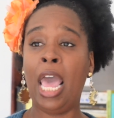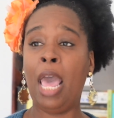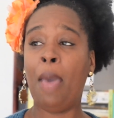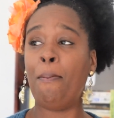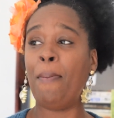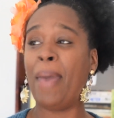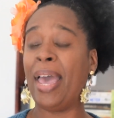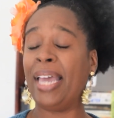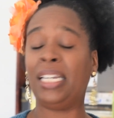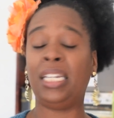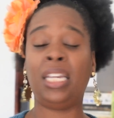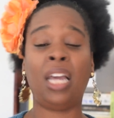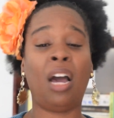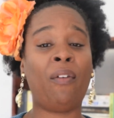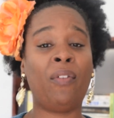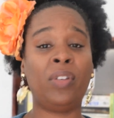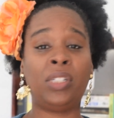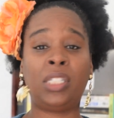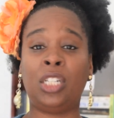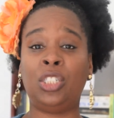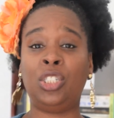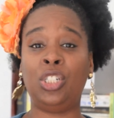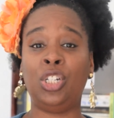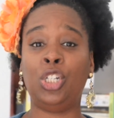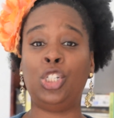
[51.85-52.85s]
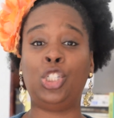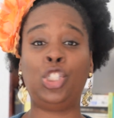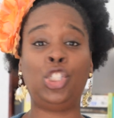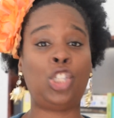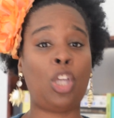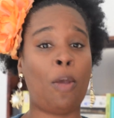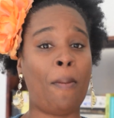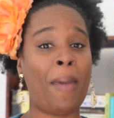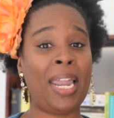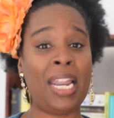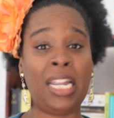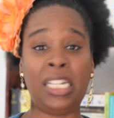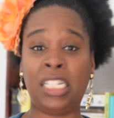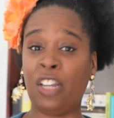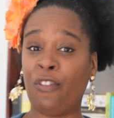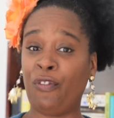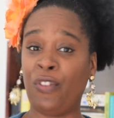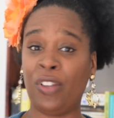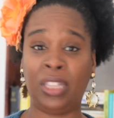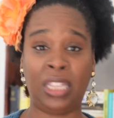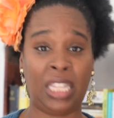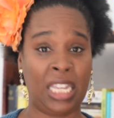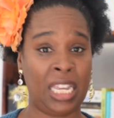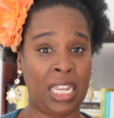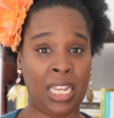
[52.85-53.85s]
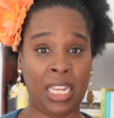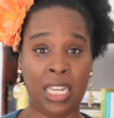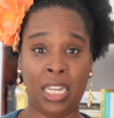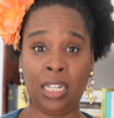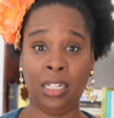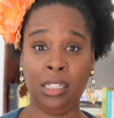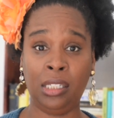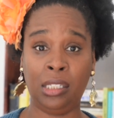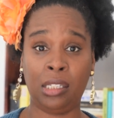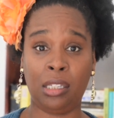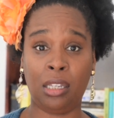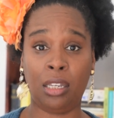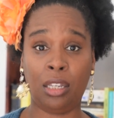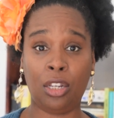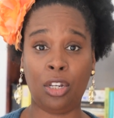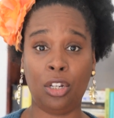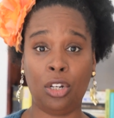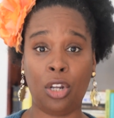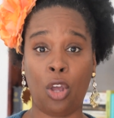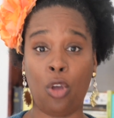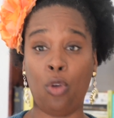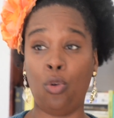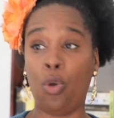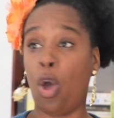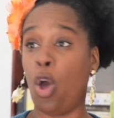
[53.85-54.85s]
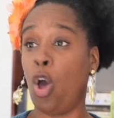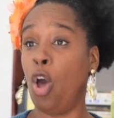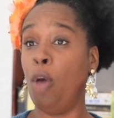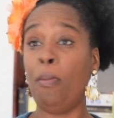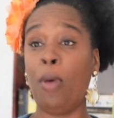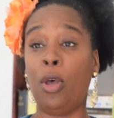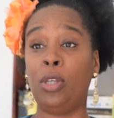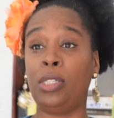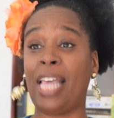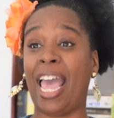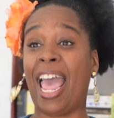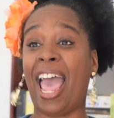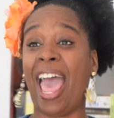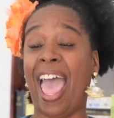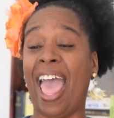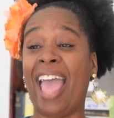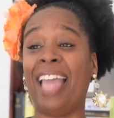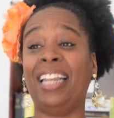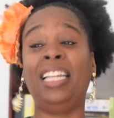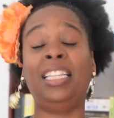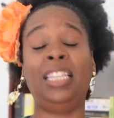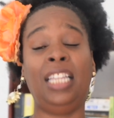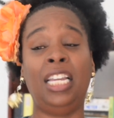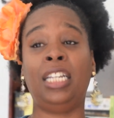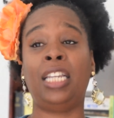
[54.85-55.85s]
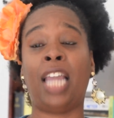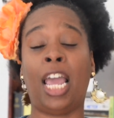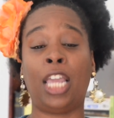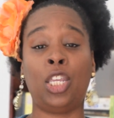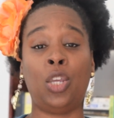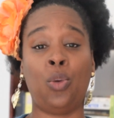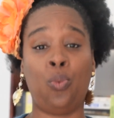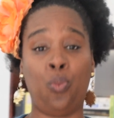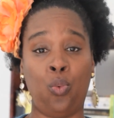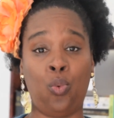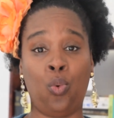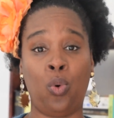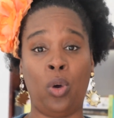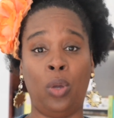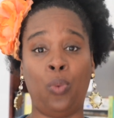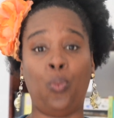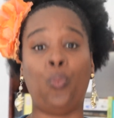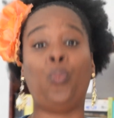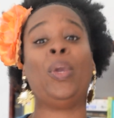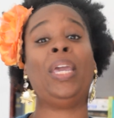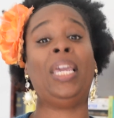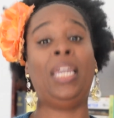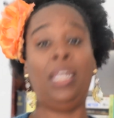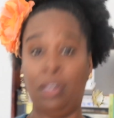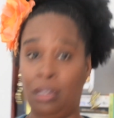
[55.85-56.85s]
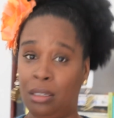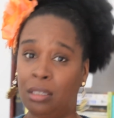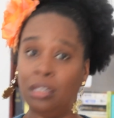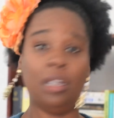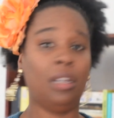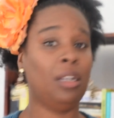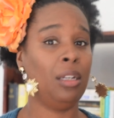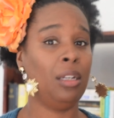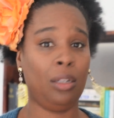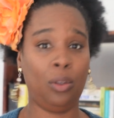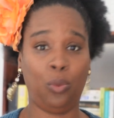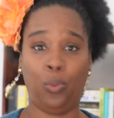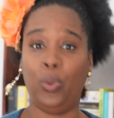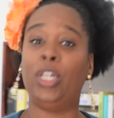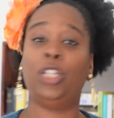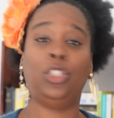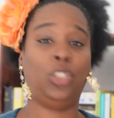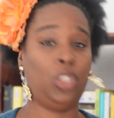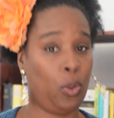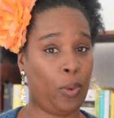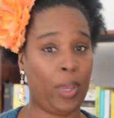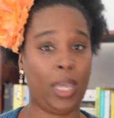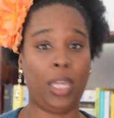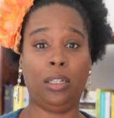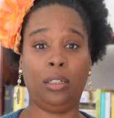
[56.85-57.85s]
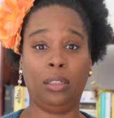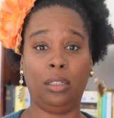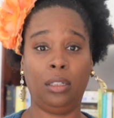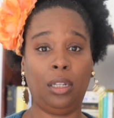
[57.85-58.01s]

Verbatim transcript: Many of us are doing so many different things. You know, almost anything that you want, we we could do it.